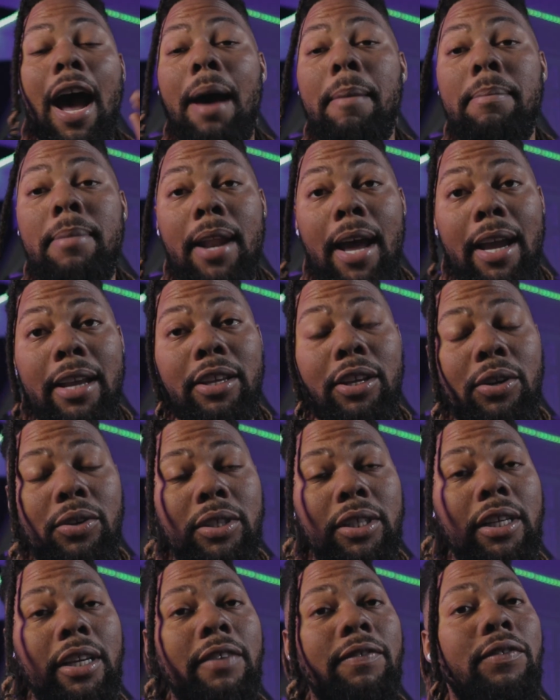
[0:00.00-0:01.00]
I'm not
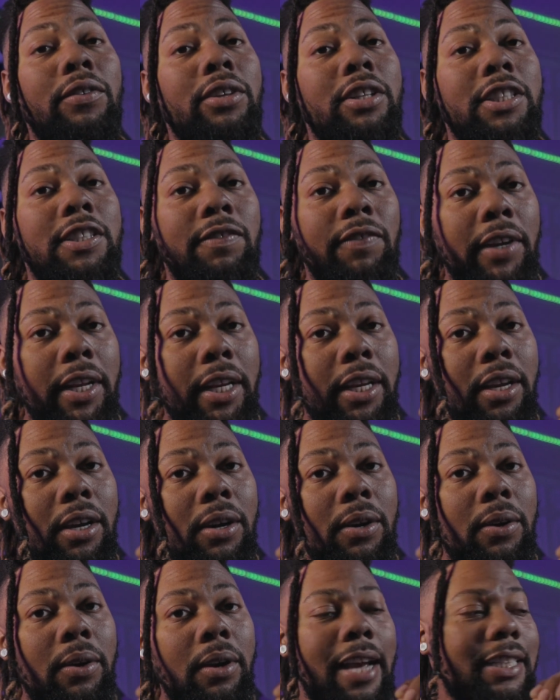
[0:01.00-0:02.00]
using it for this
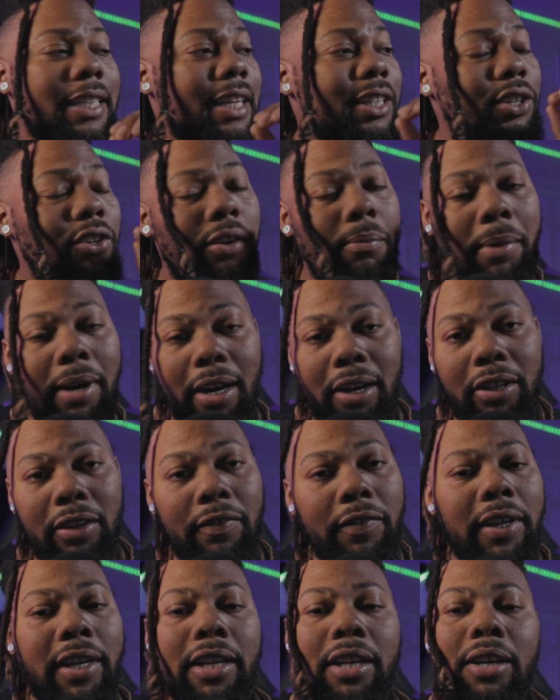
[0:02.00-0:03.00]
video as I do in my other
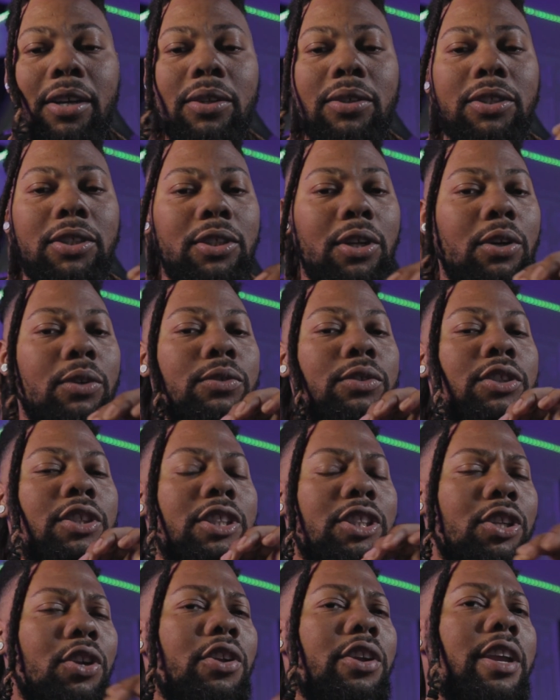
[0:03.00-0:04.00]
videos. So
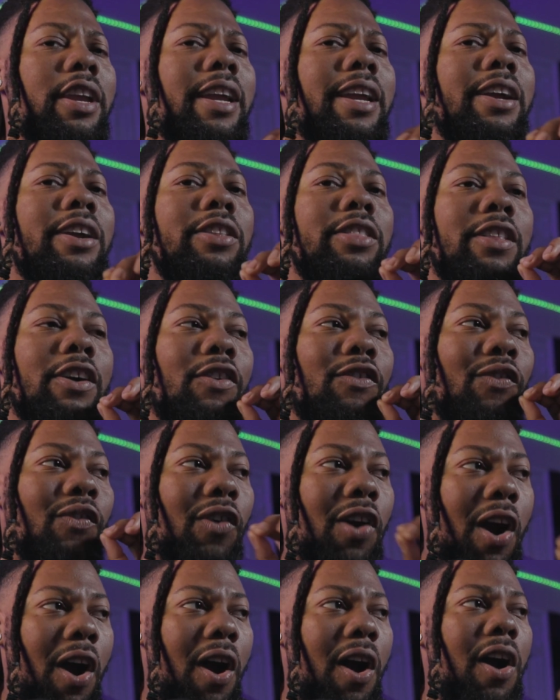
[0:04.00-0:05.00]
just so you can hear the
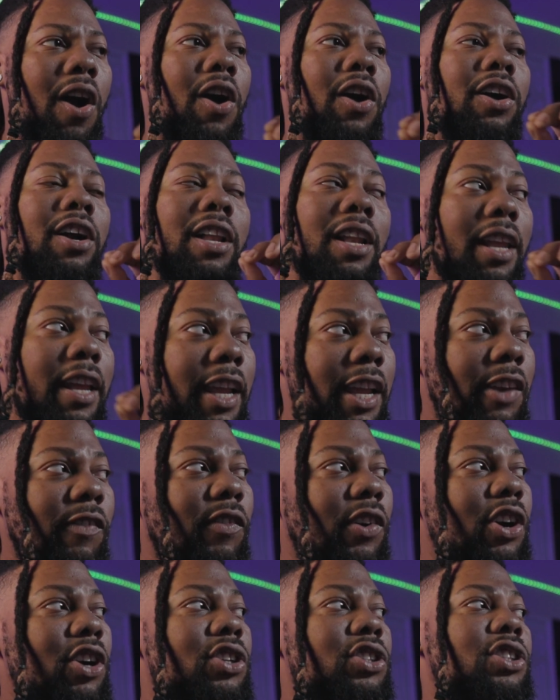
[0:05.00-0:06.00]
raw, clean
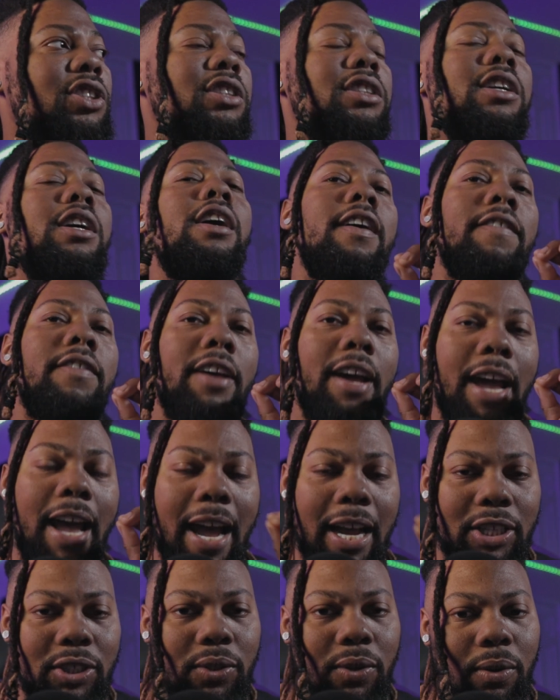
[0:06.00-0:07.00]
version of the
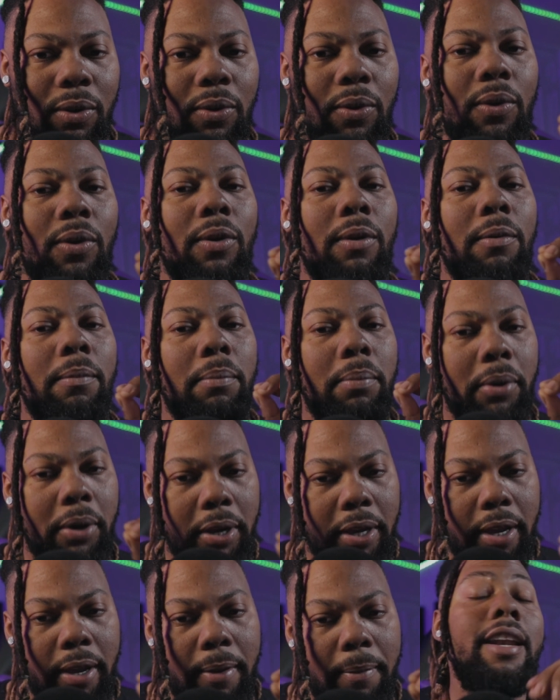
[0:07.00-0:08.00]
actual
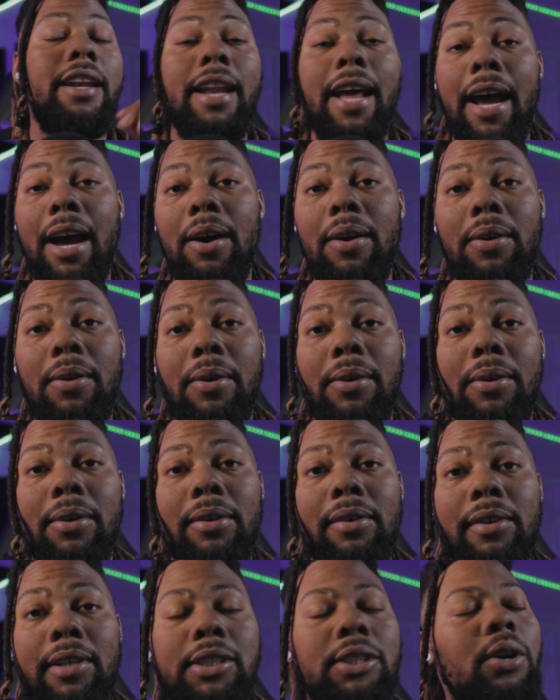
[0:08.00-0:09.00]
preamp. And now,
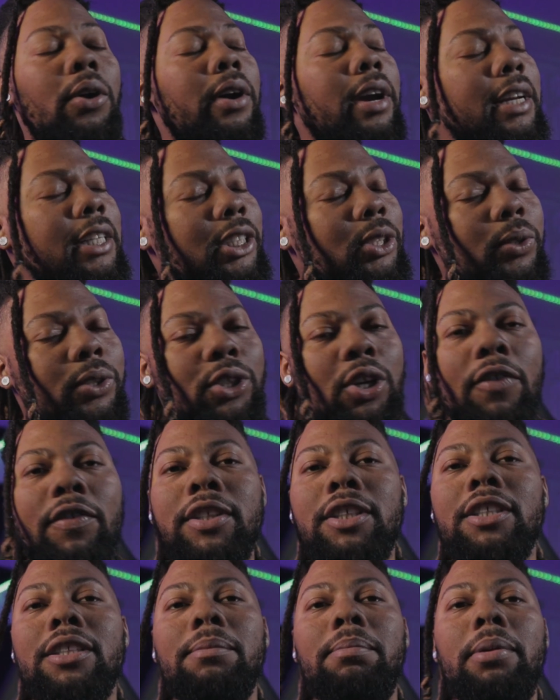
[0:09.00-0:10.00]
let's go ahead and switch
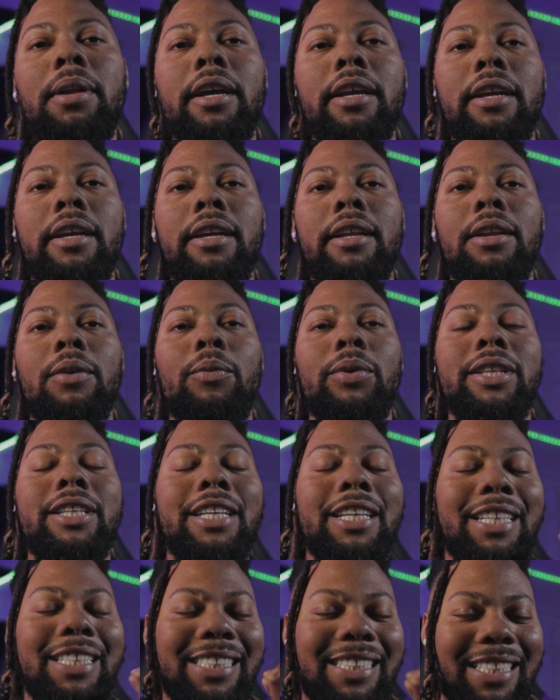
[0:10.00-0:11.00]
over to the plugin with
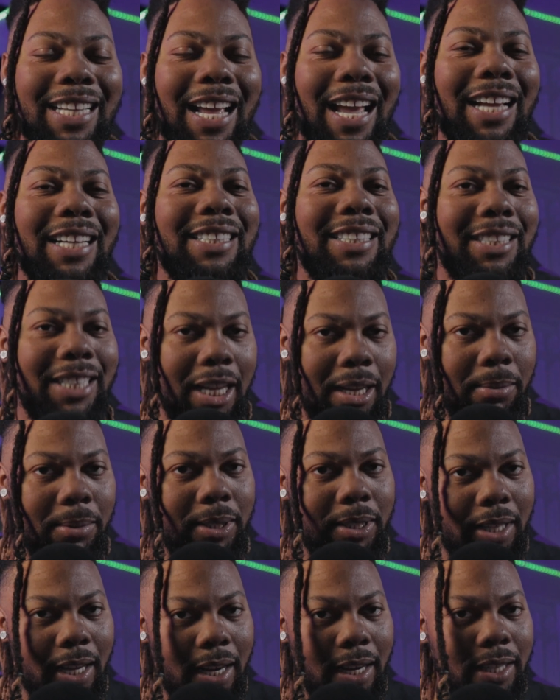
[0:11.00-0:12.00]
the exact same
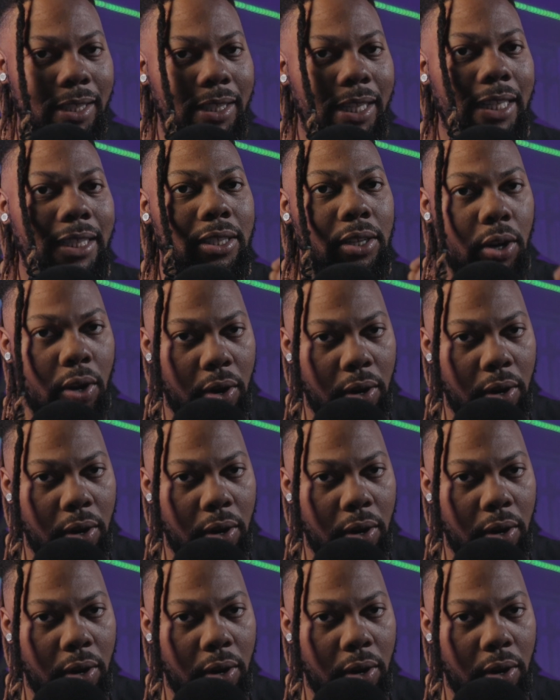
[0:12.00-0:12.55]
settings as the